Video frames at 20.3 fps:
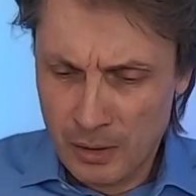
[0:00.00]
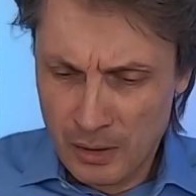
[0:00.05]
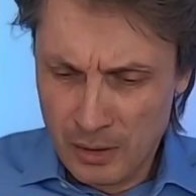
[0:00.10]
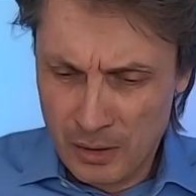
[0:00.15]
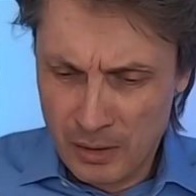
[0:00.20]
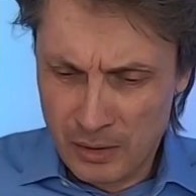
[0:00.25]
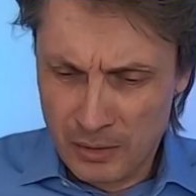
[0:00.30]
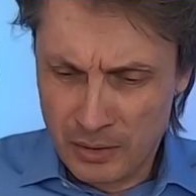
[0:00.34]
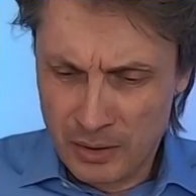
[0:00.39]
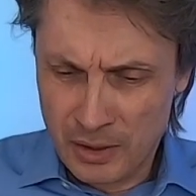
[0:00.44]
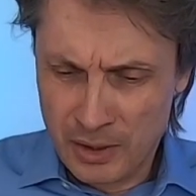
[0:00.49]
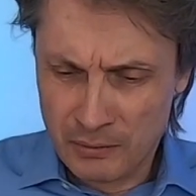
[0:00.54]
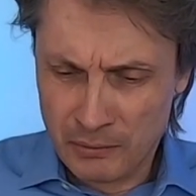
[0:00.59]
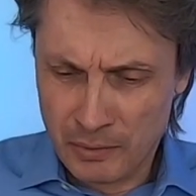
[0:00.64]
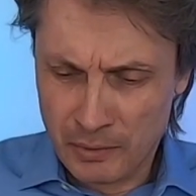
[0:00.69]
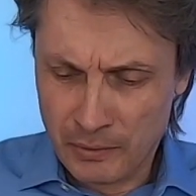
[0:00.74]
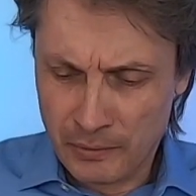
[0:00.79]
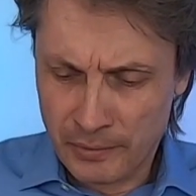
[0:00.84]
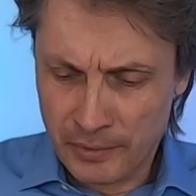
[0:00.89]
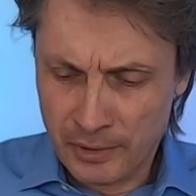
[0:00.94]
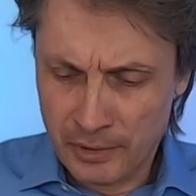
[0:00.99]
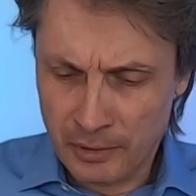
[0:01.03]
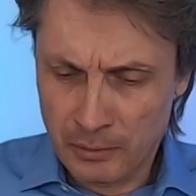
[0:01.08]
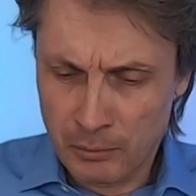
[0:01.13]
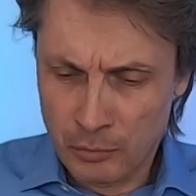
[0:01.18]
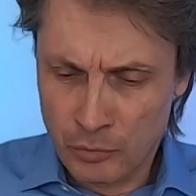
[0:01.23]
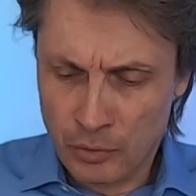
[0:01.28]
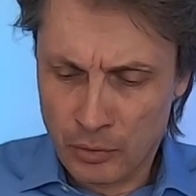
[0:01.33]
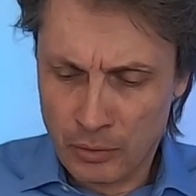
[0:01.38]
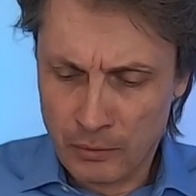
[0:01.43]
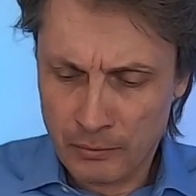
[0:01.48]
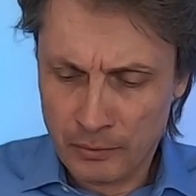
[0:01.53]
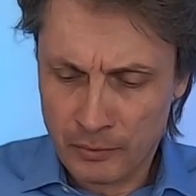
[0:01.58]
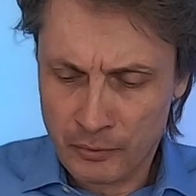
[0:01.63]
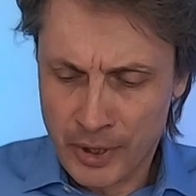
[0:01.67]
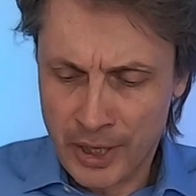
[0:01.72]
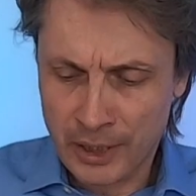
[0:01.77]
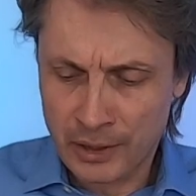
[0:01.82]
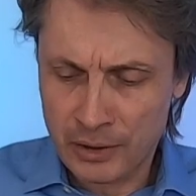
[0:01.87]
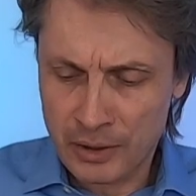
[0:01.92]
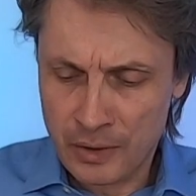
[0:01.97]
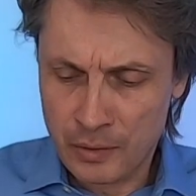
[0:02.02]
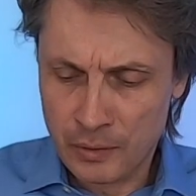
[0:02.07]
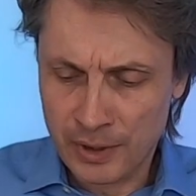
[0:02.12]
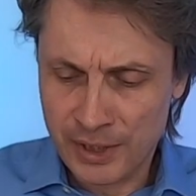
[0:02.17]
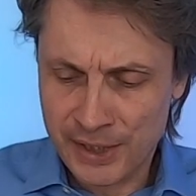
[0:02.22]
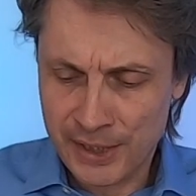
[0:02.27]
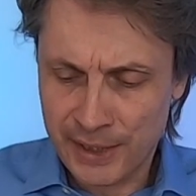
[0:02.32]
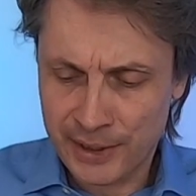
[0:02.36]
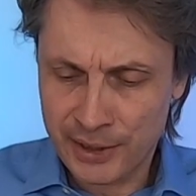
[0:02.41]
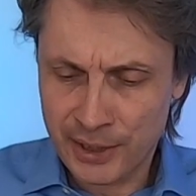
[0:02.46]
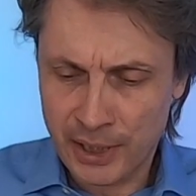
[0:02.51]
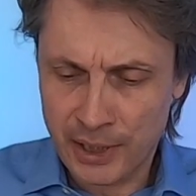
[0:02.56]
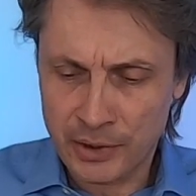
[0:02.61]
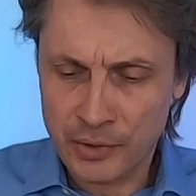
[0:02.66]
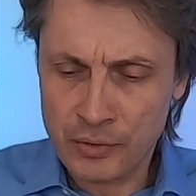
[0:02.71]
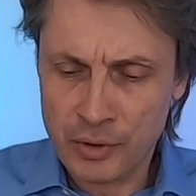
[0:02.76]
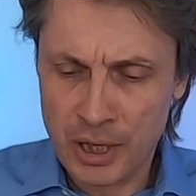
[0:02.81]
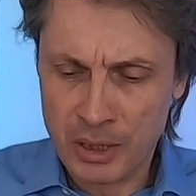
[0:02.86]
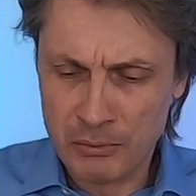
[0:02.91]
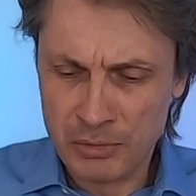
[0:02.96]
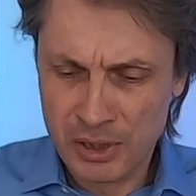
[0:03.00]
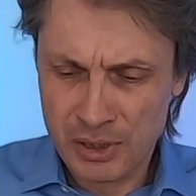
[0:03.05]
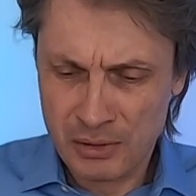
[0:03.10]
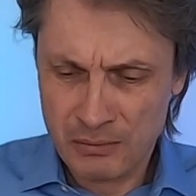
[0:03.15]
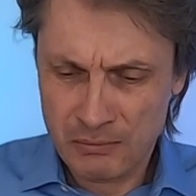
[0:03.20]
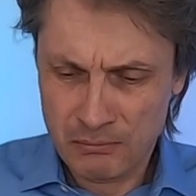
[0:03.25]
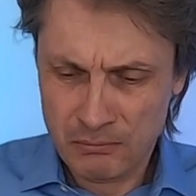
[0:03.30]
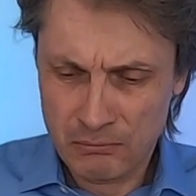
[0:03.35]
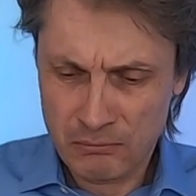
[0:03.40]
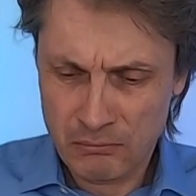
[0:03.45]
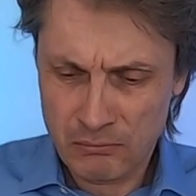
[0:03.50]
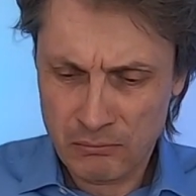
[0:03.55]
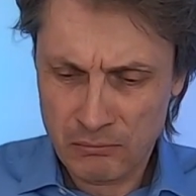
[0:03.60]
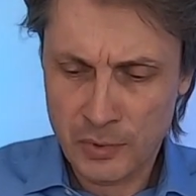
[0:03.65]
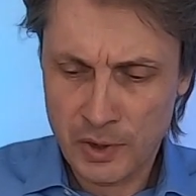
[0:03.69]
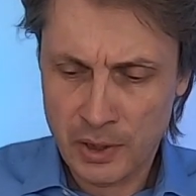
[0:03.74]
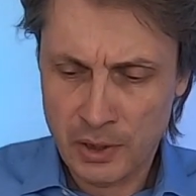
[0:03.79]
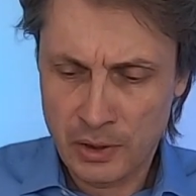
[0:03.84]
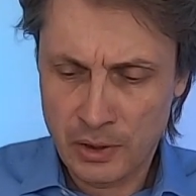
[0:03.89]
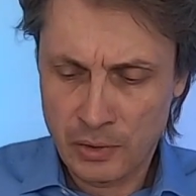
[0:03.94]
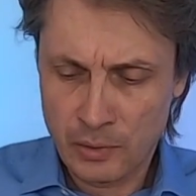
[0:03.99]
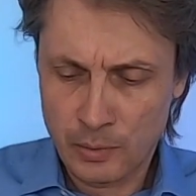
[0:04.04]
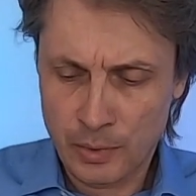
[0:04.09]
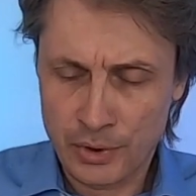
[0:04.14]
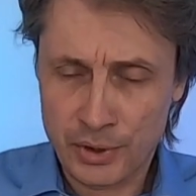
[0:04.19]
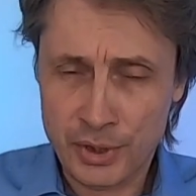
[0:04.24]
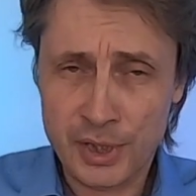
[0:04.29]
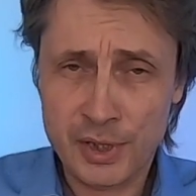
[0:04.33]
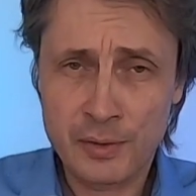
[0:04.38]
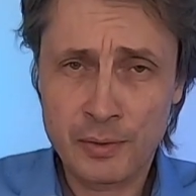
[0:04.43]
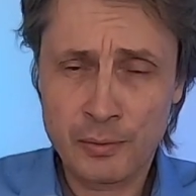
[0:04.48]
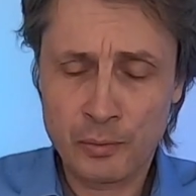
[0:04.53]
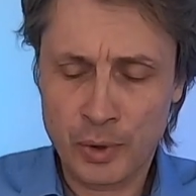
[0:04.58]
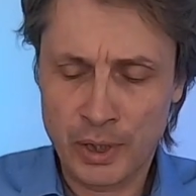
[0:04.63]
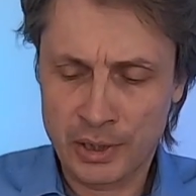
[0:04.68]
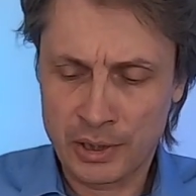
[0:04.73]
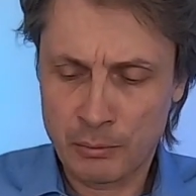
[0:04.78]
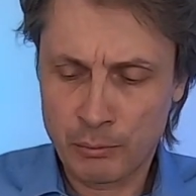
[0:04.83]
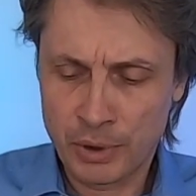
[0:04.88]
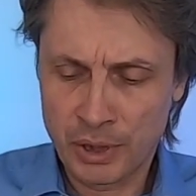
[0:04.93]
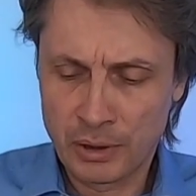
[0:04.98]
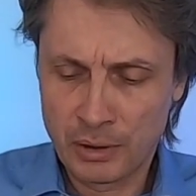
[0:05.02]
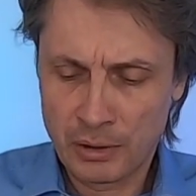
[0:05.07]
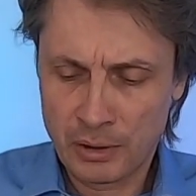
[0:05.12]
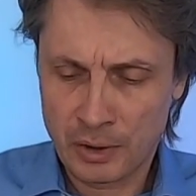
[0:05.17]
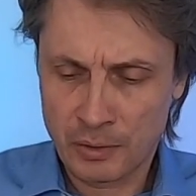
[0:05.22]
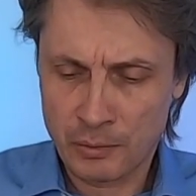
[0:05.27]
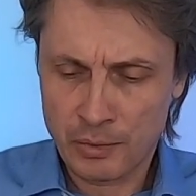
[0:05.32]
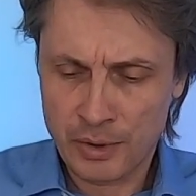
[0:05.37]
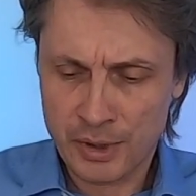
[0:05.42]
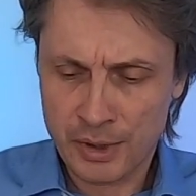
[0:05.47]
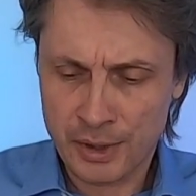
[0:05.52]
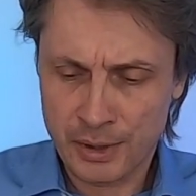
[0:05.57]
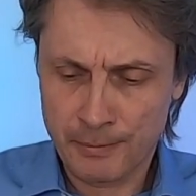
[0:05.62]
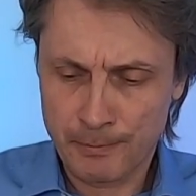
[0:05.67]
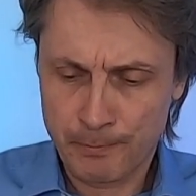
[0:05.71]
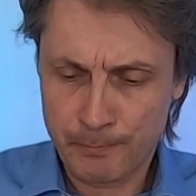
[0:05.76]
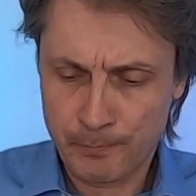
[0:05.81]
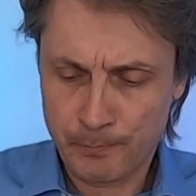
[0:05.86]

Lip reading: and then we'll fill more. Right now it's 88 grams. We just wait a bit and we'll see.